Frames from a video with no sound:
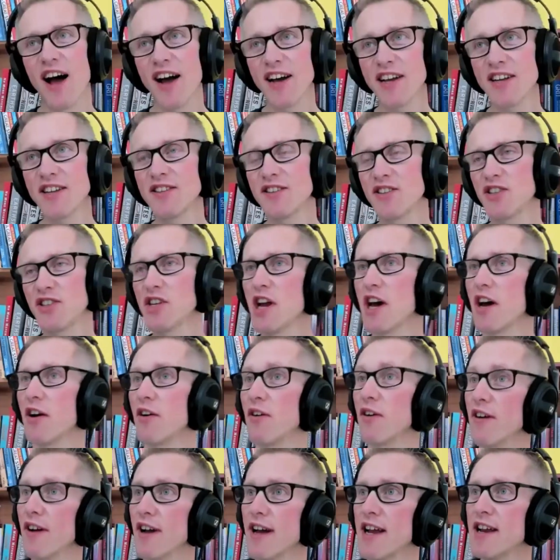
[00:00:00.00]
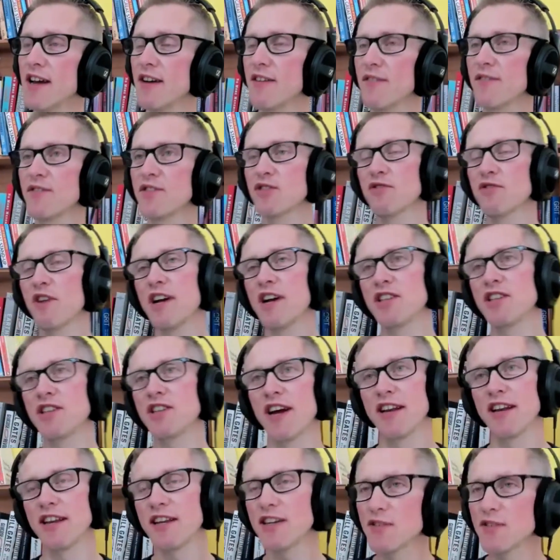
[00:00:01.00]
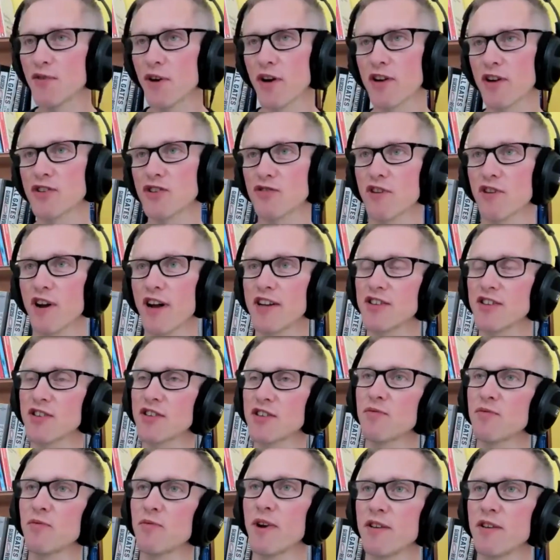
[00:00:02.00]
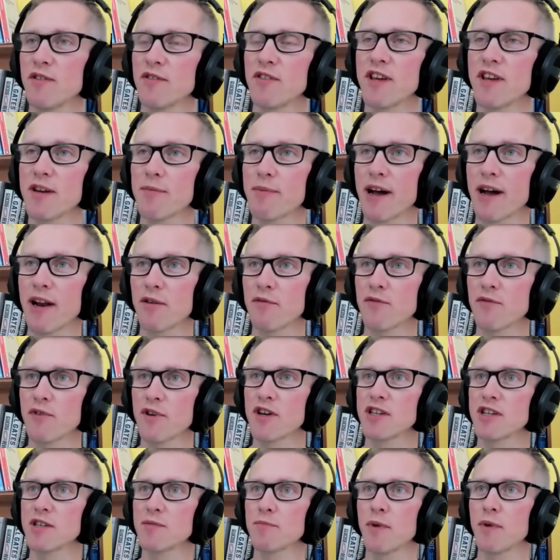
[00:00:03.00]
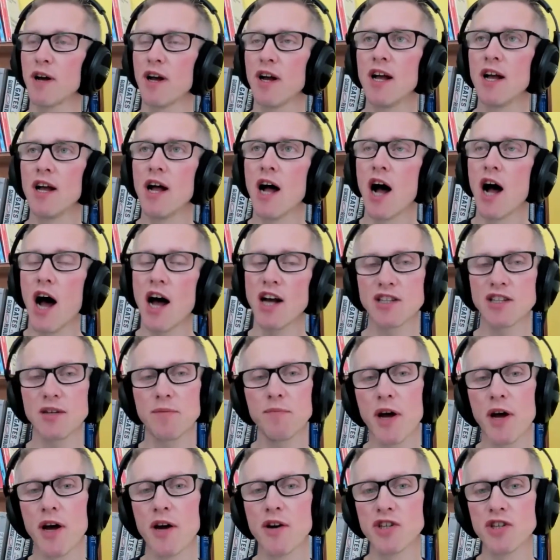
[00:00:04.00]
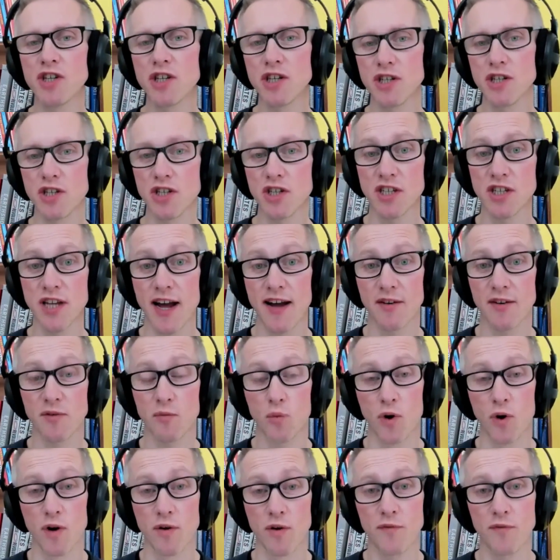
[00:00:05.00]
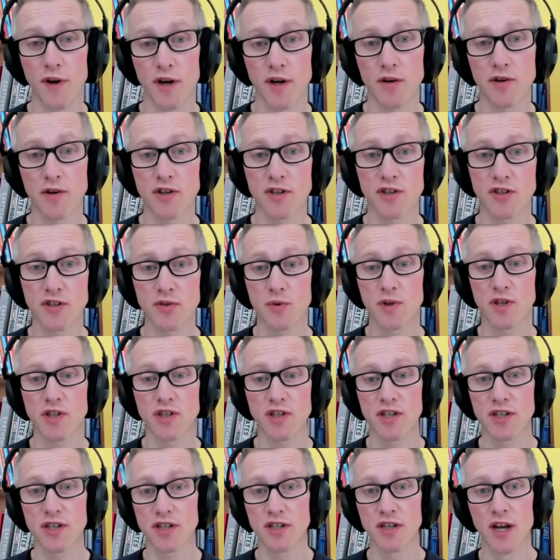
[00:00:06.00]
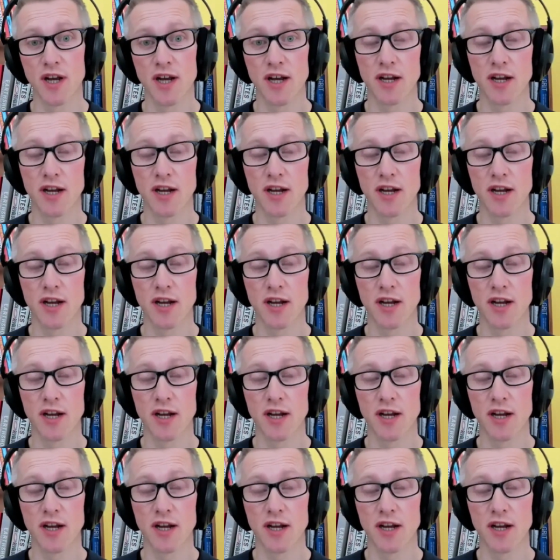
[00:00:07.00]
I can, do you know, it is very strange when you think about it first, but I suppose you just had one focus, which is,